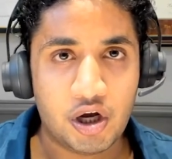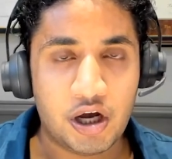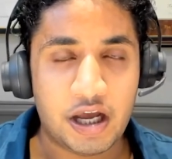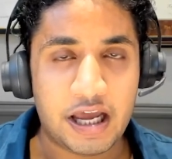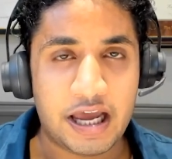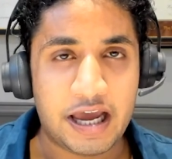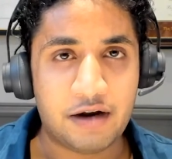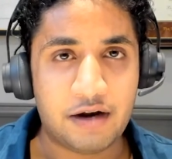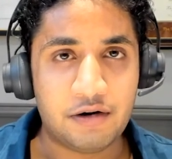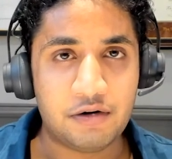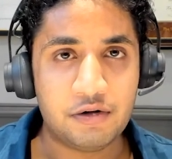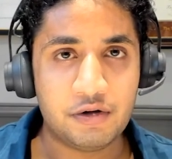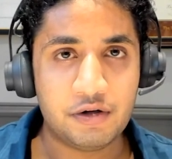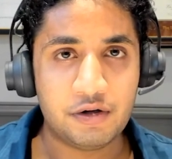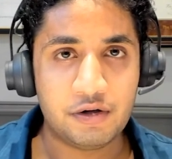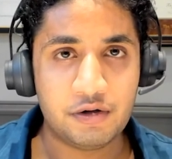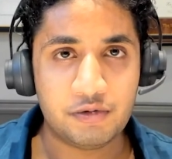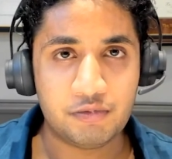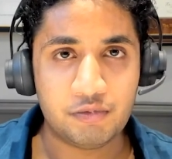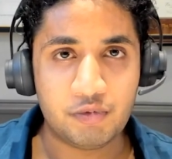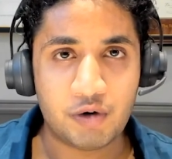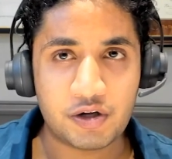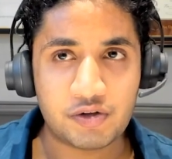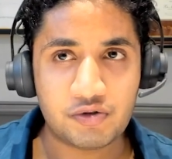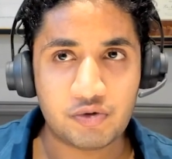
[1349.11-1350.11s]
And
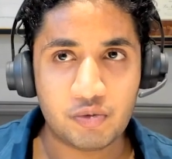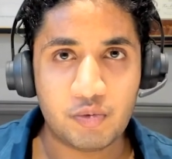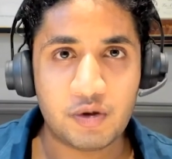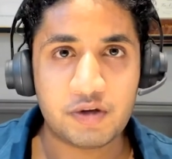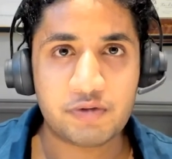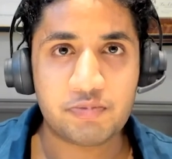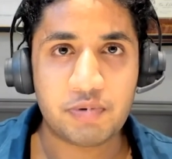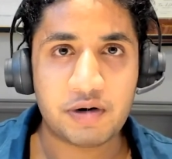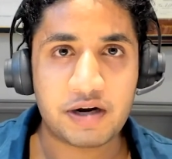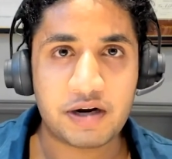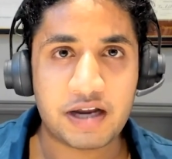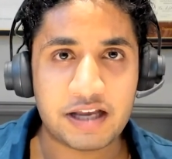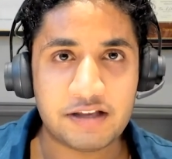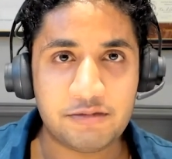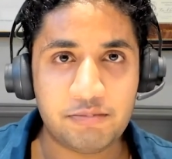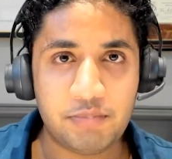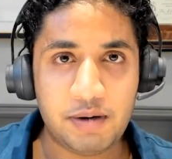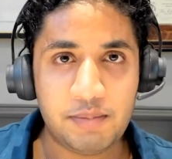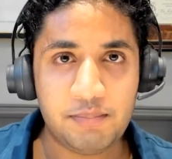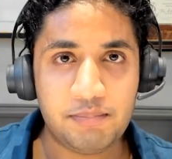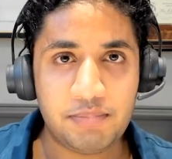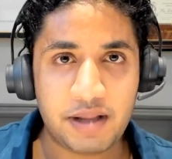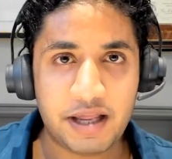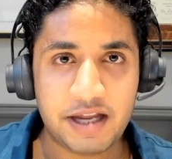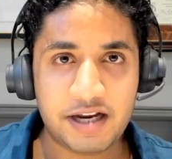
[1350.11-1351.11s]
Russell Westbrook has
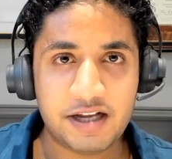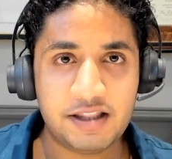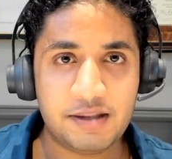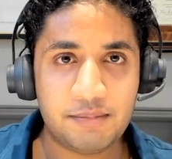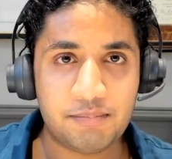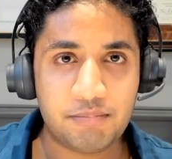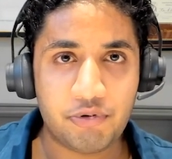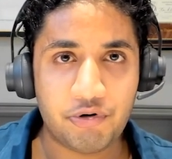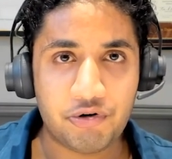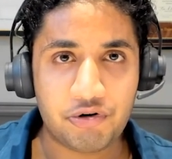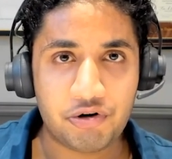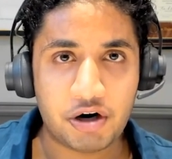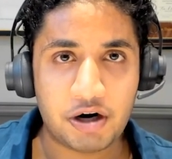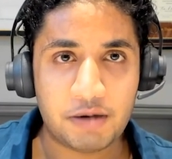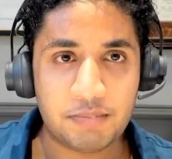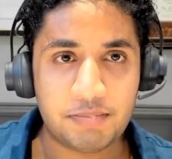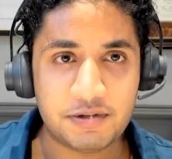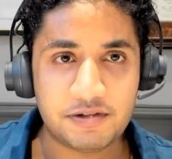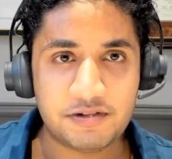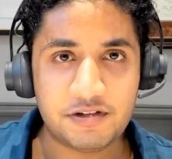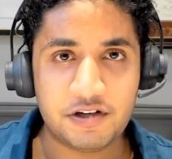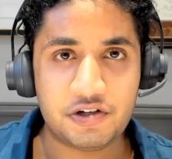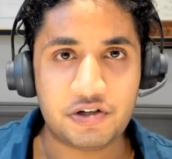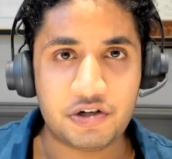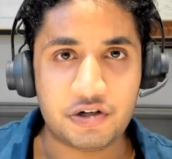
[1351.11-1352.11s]
been playing at the point guard
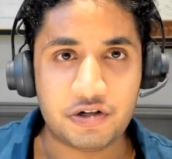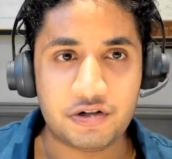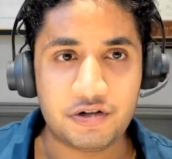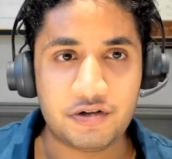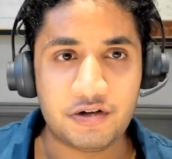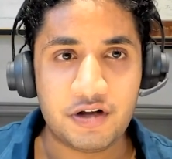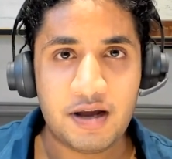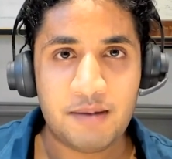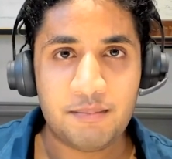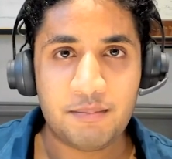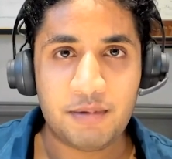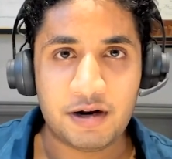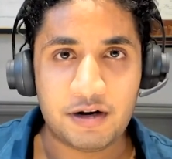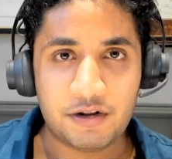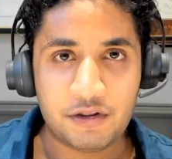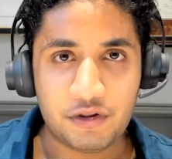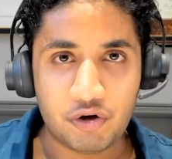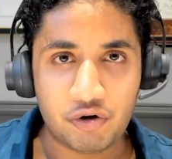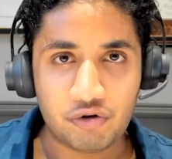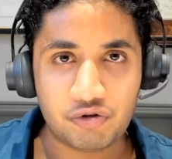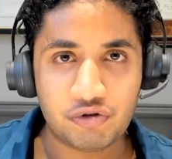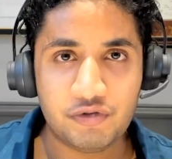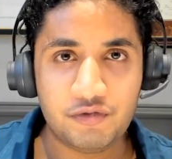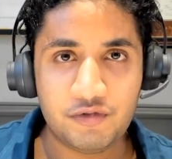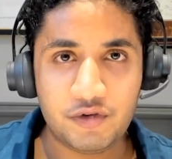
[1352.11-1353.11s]
position, but
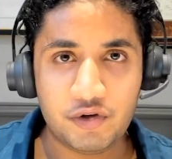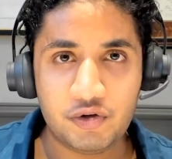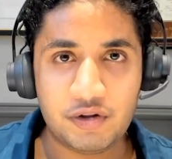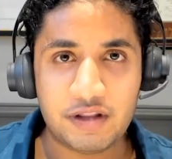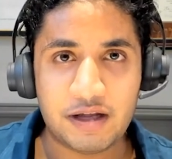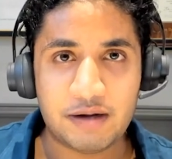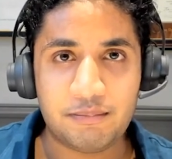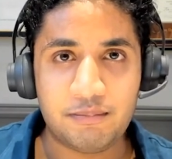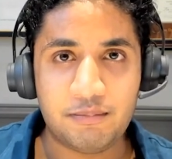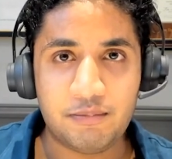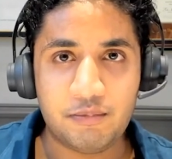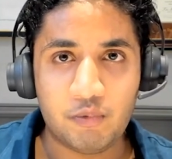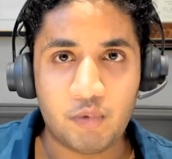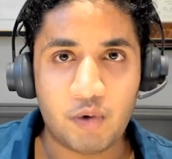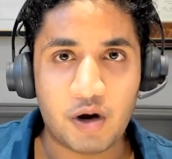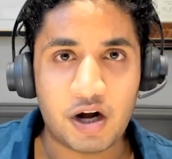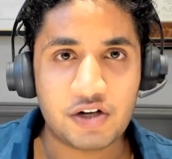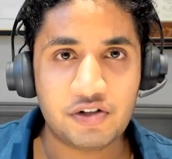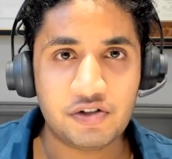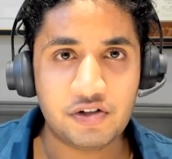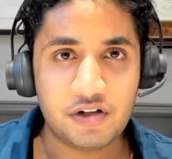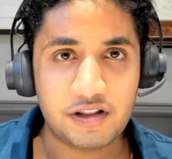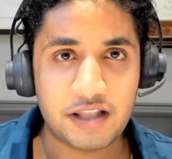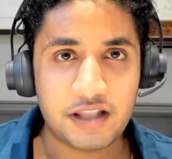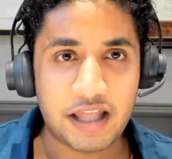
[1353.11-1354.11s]
those of you that
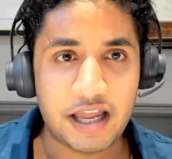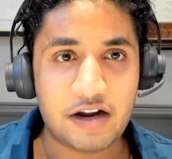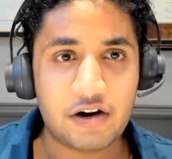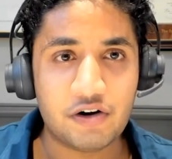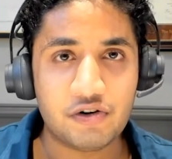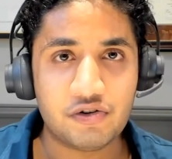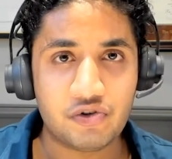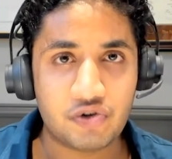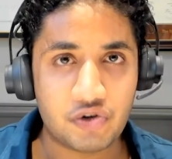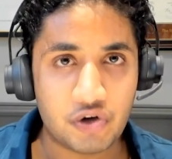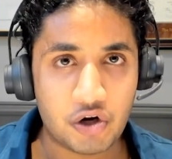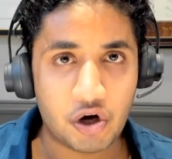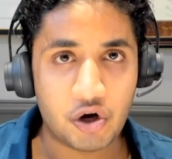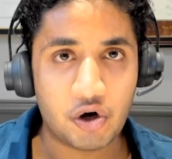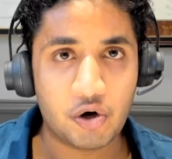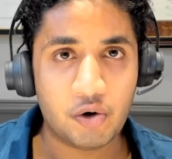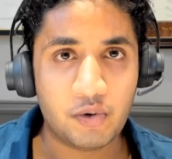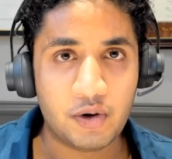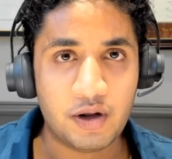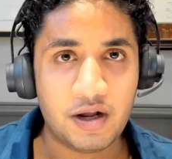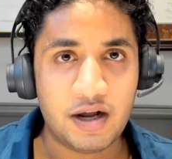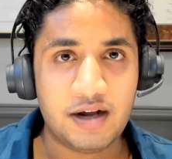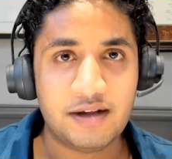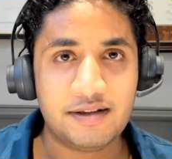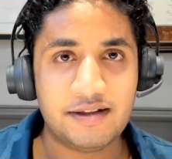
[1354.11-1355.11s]
watch the Lakers
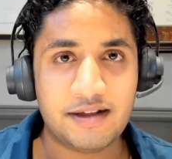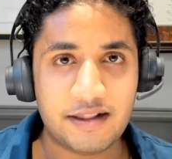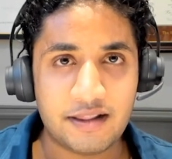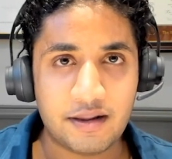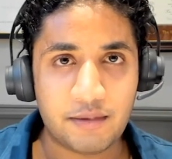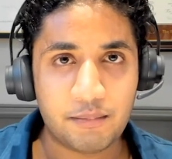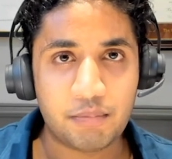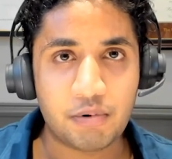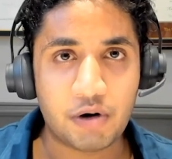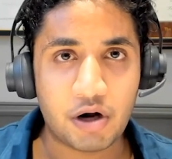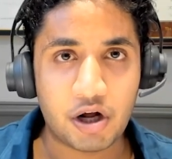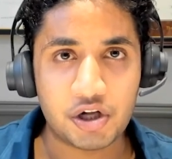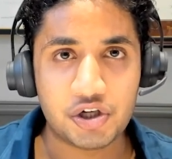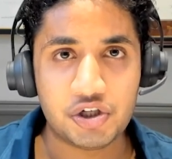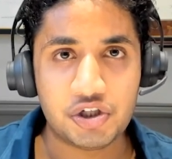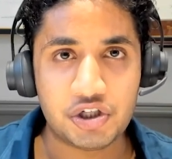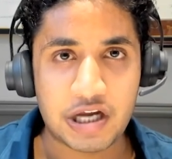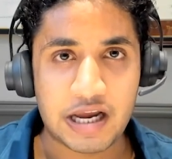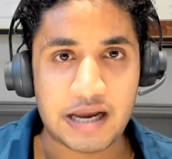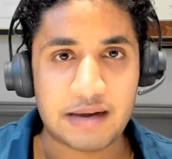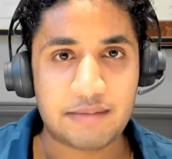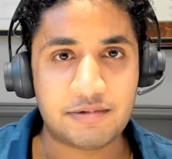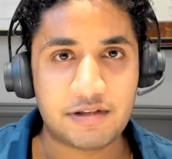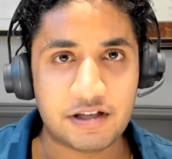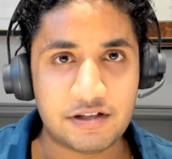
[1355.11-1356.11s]
know that LeBron
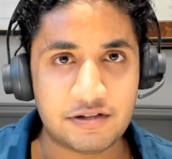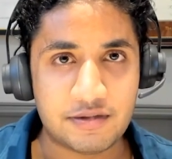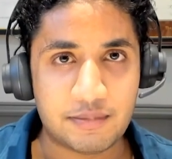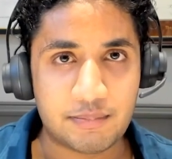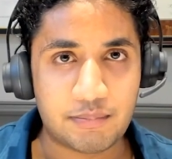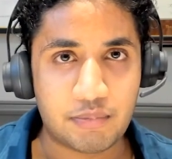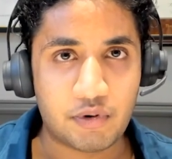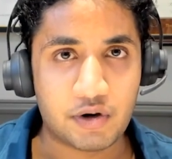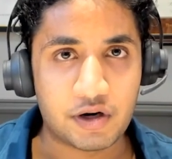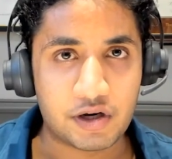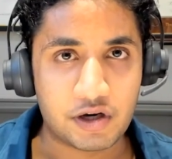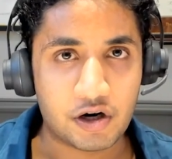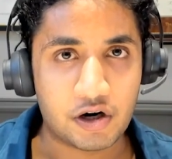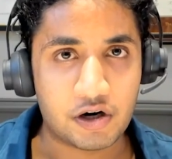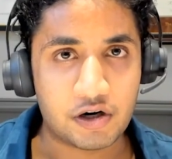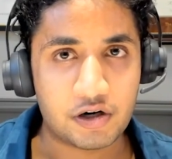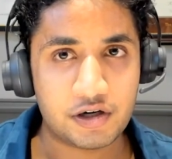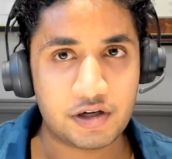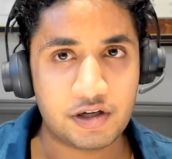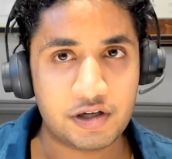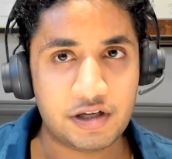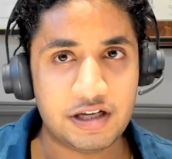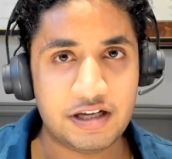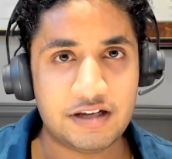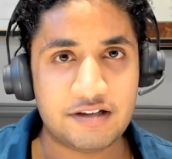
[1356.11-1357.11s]
James is the point guard.
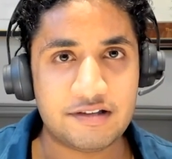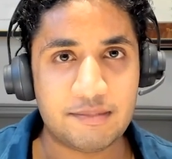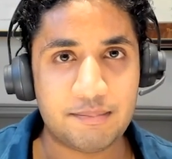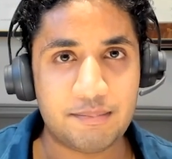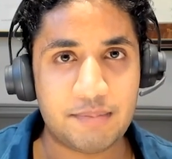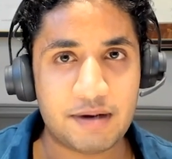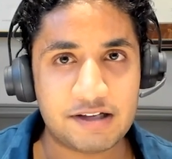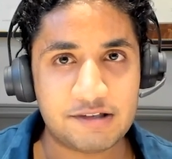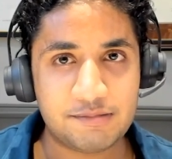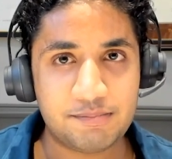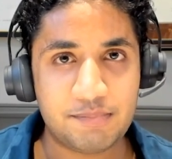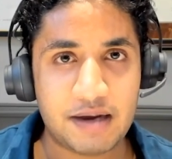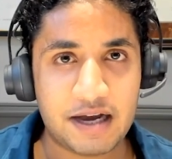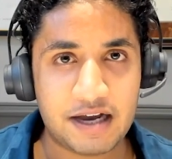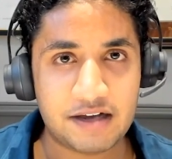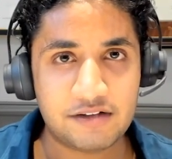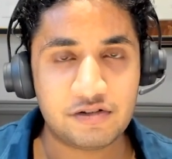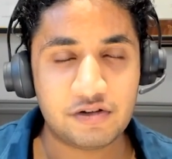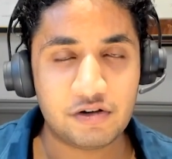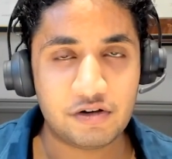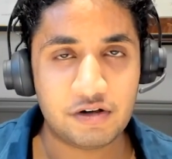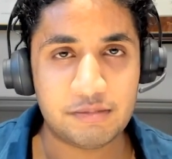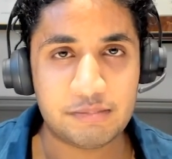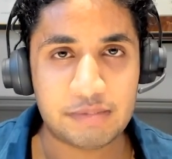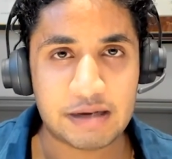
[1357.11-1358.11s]
He's the best
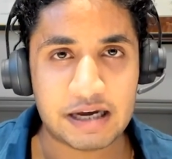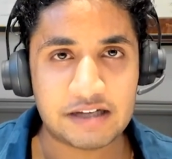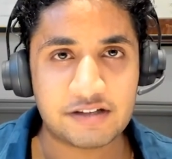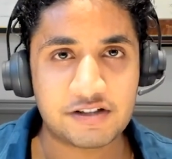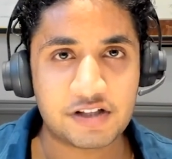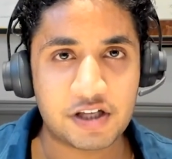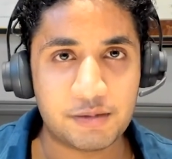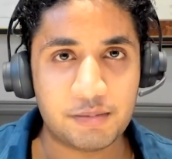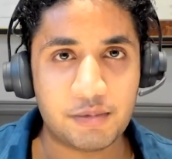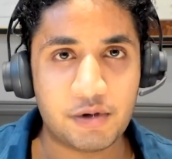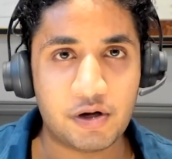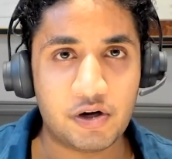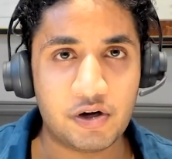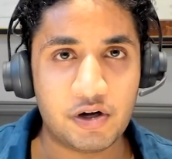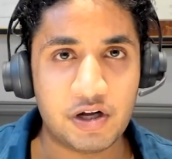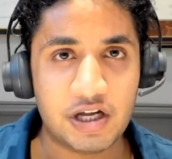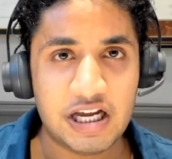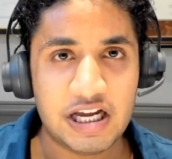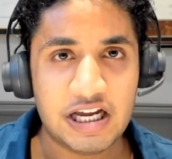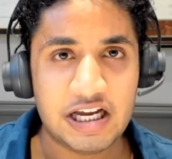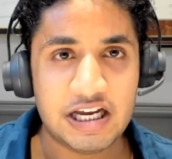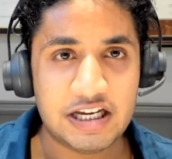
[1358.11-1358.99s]
passer in basketball.